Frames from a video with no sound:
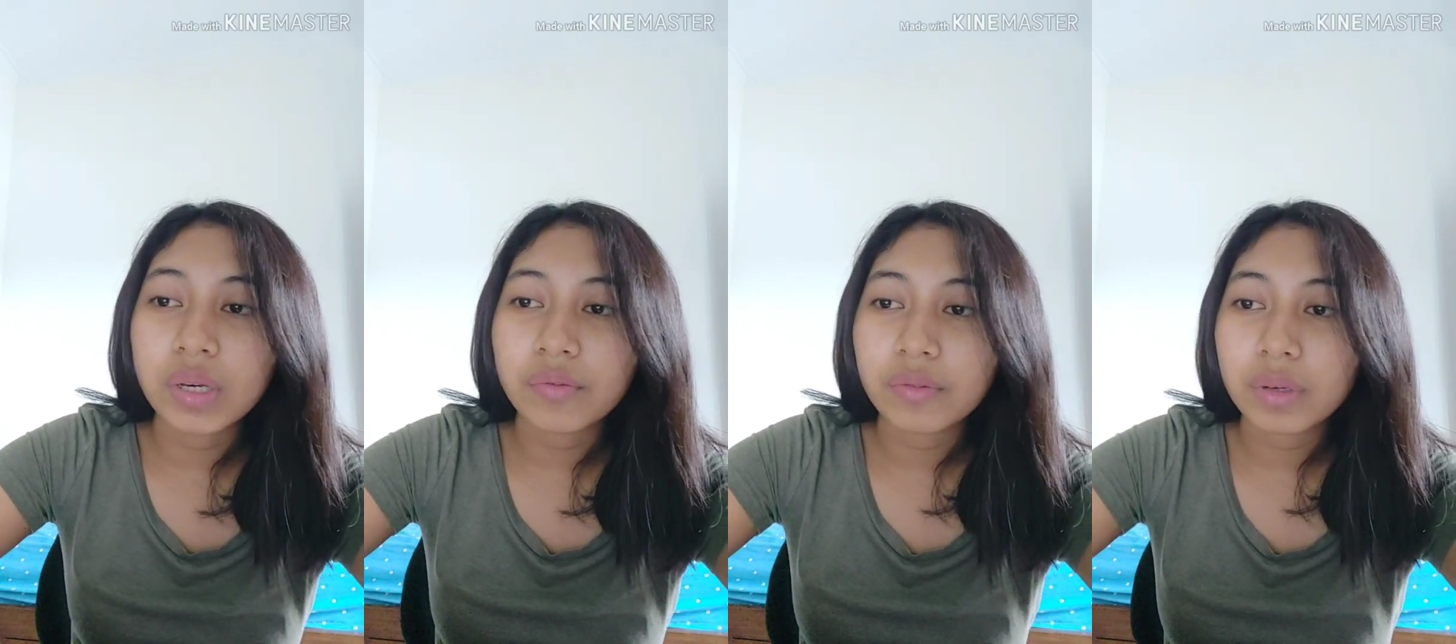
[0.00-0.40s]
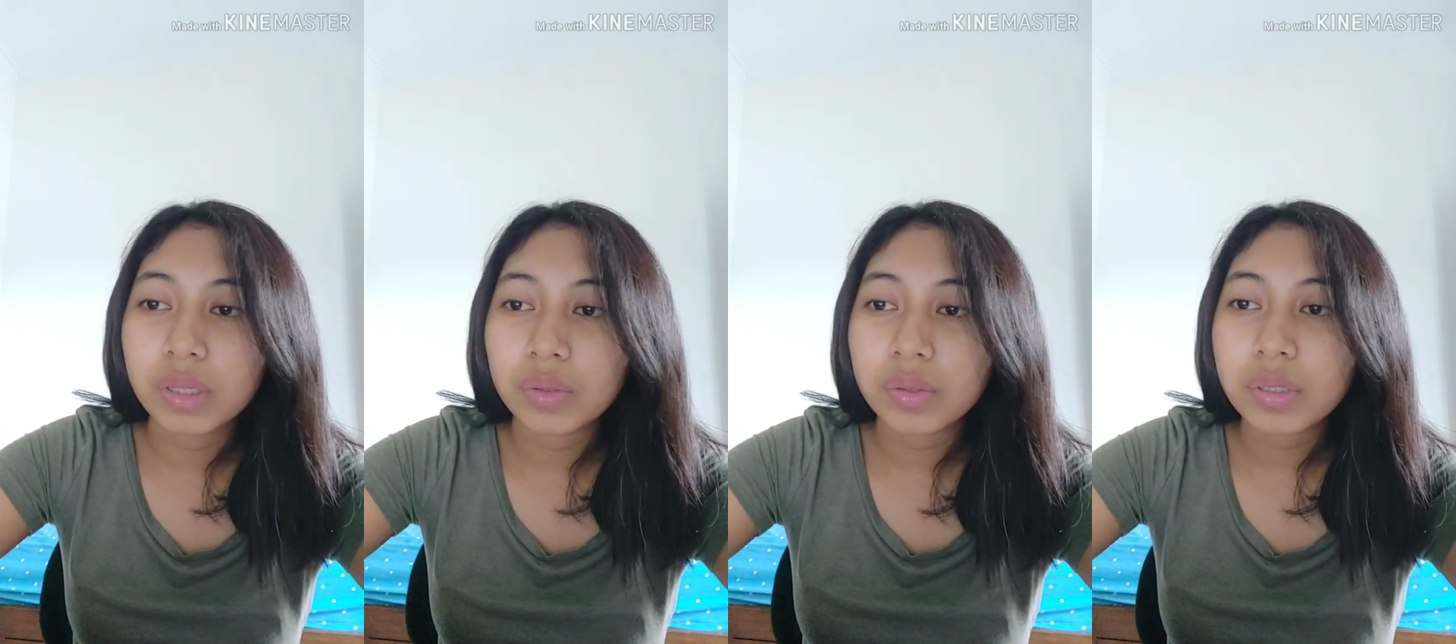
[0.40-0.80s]
the
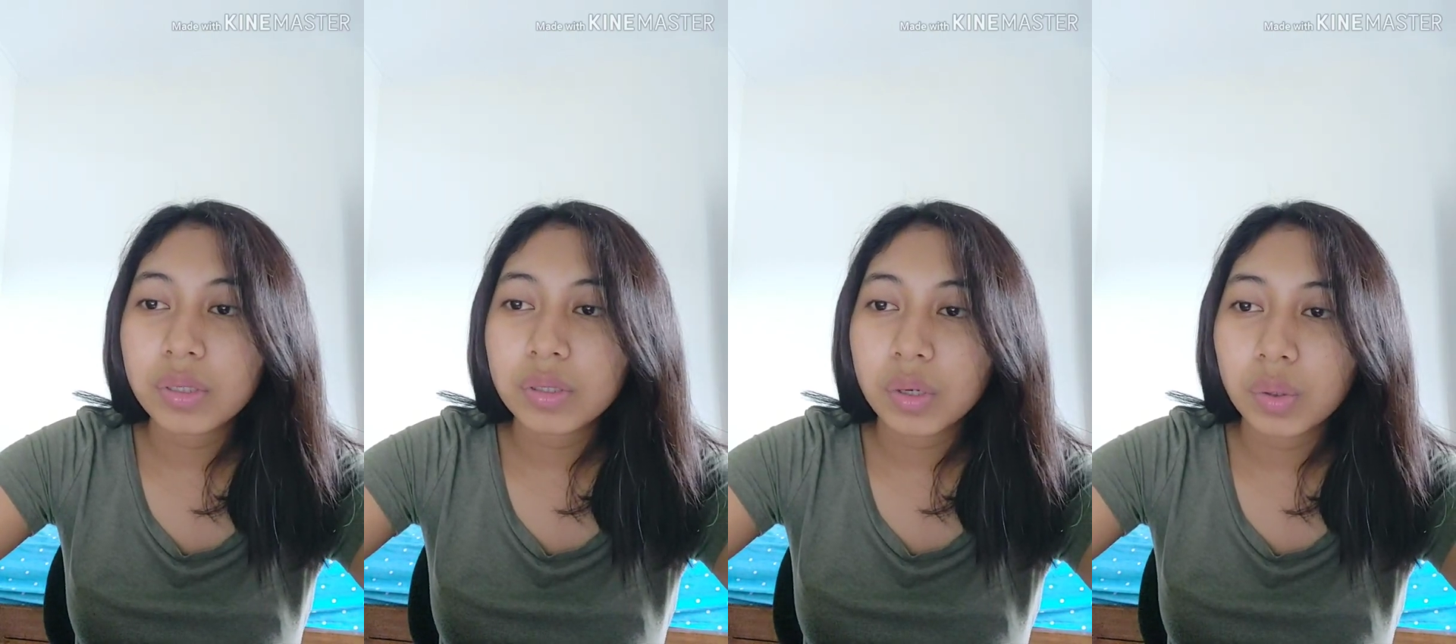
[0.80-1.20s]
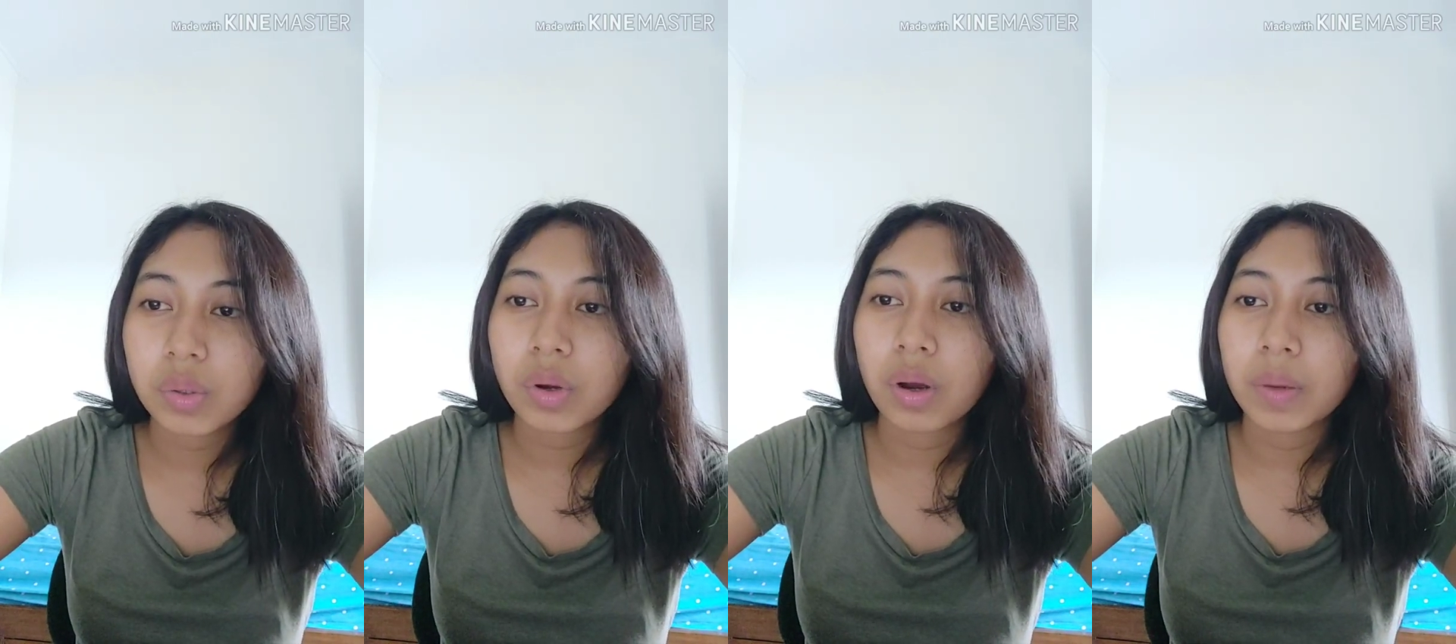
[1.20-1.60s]
fetus through
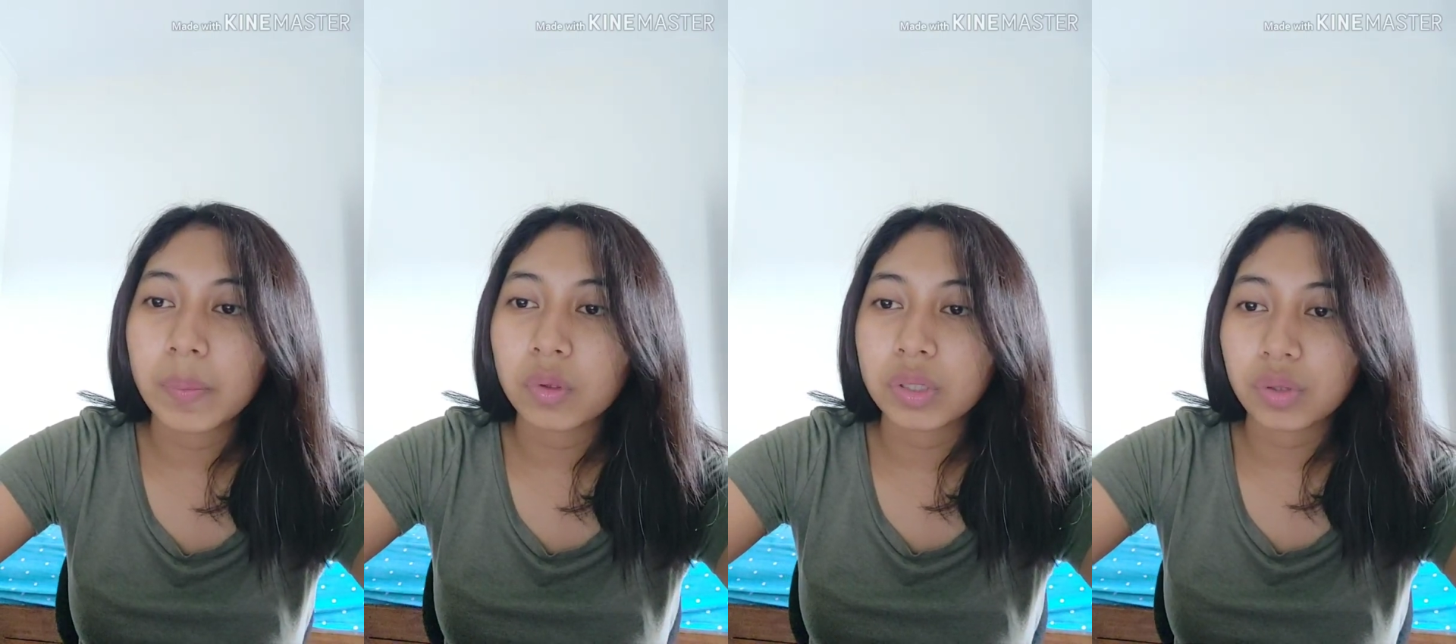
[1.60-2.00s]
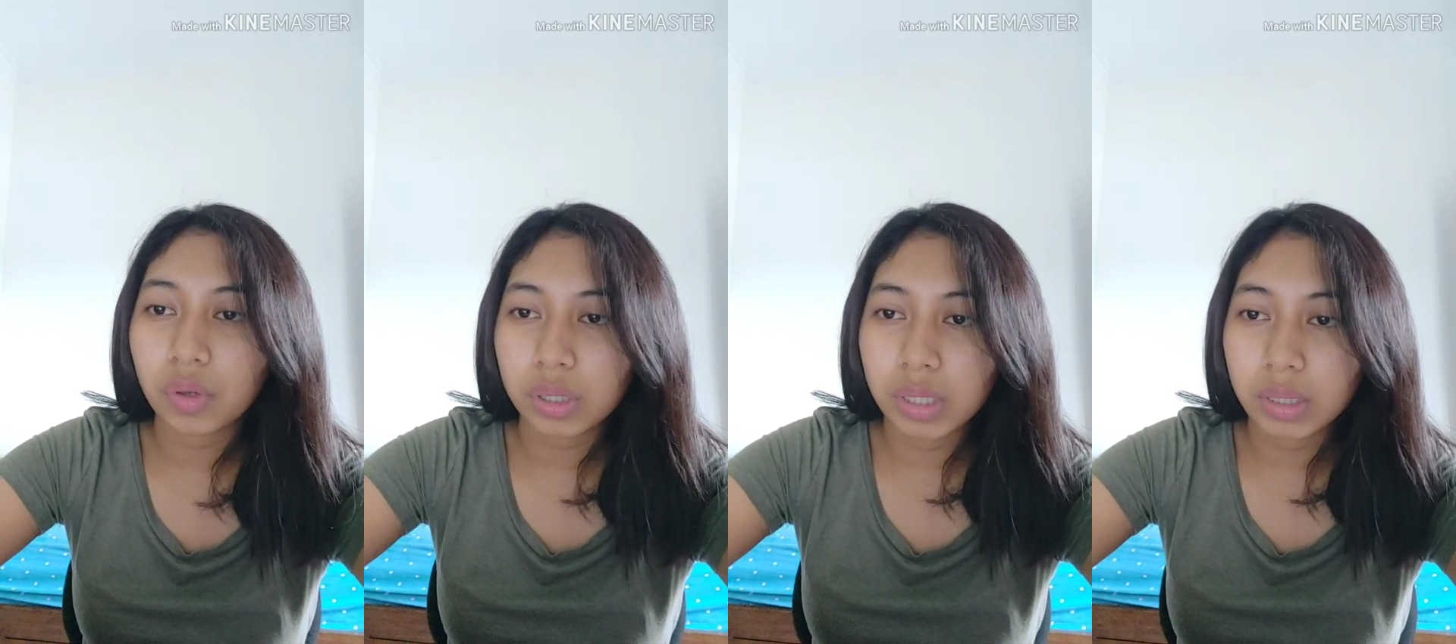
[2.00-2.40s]
a monitor